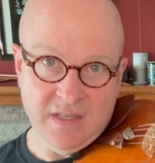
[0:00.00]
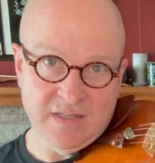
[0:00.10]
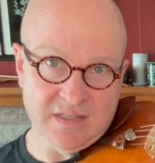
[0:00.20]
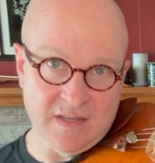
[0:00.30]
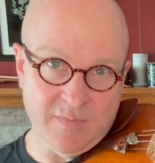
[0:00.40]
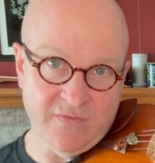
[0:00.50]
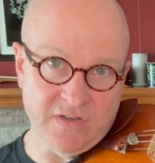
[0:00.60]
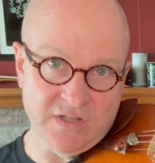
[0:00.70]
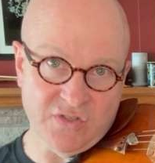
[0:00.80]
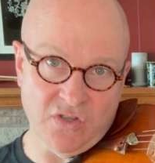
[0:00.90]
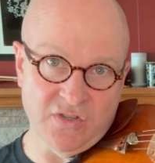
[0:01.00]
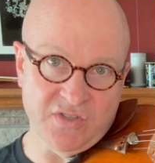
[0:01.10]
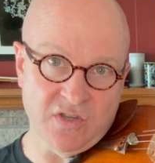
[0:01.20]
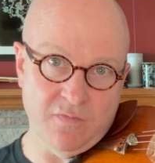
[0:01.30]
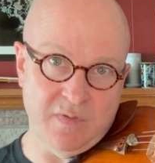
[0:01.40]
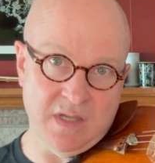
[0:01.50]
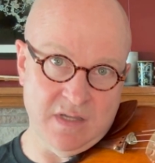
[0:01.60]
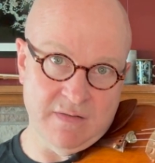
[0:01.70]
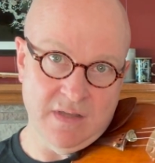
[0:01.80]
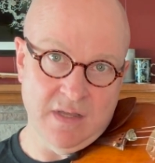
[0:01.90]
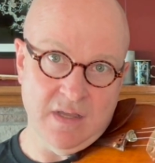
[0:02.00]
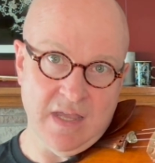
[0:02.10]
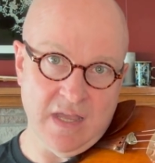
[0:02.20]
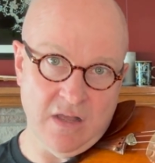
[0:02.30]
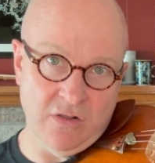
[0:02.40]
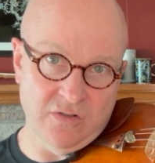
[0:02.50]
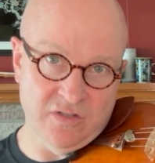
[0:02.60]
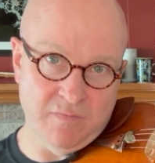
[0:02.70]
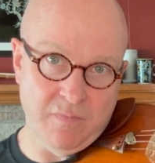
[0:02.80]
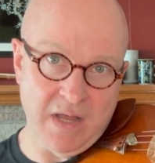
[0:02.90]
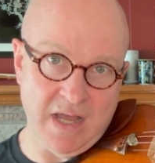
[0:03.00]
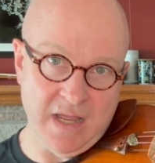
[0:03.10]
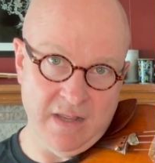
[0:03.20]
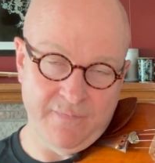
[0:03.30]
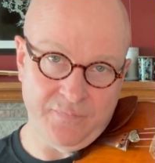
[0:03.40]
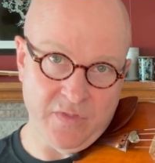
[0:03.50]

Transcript: Some of it is also being held by